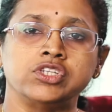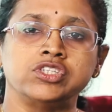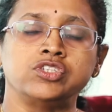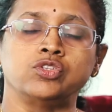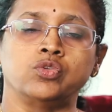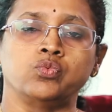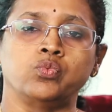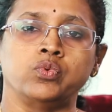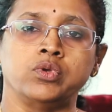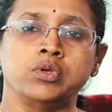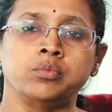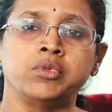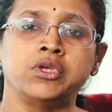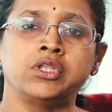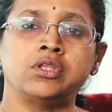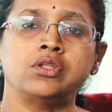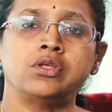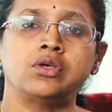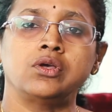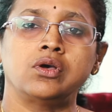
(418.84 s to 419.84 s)
only to the
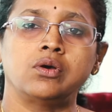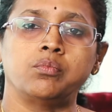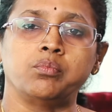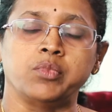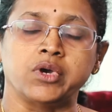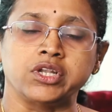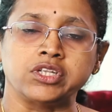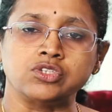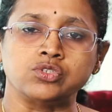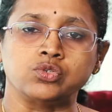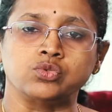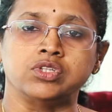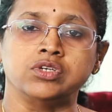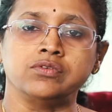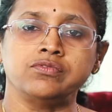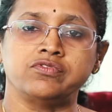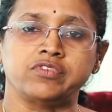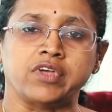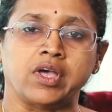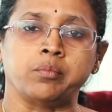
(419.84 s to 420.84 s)
women but to
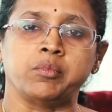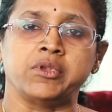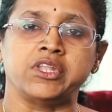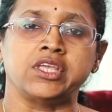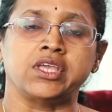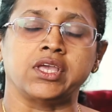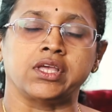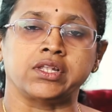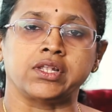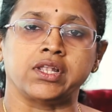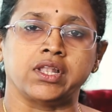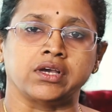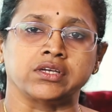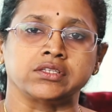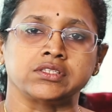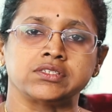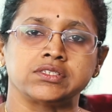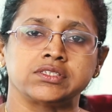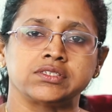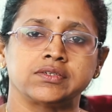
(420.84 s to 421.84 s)
the family at
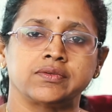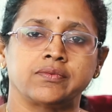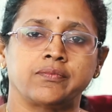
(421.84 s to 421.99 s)
large.